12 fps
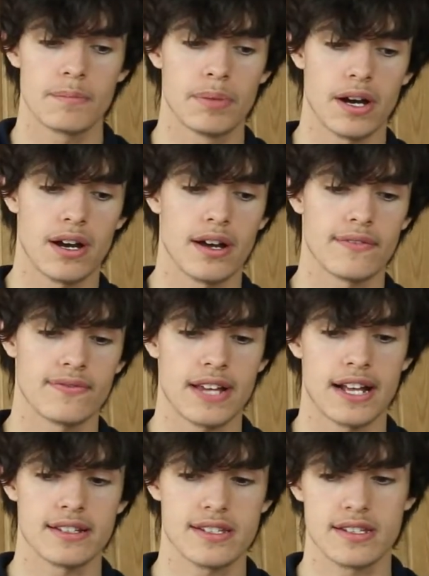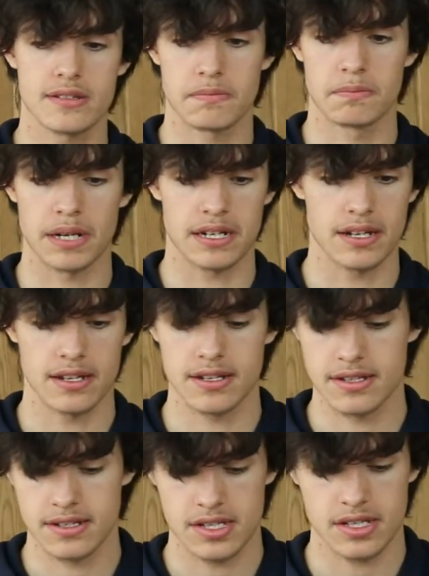but that's
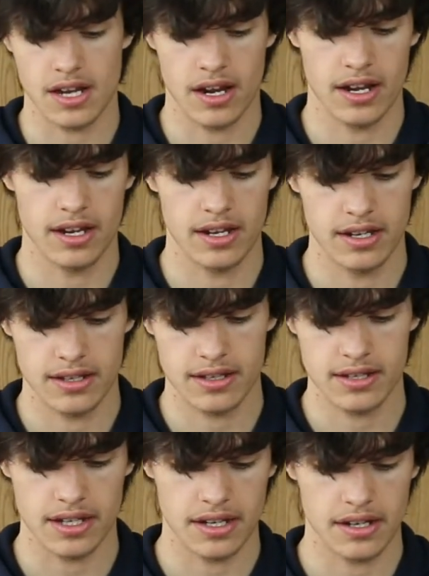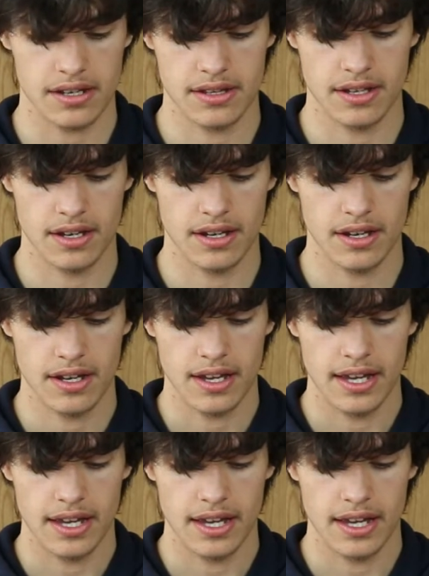because I think that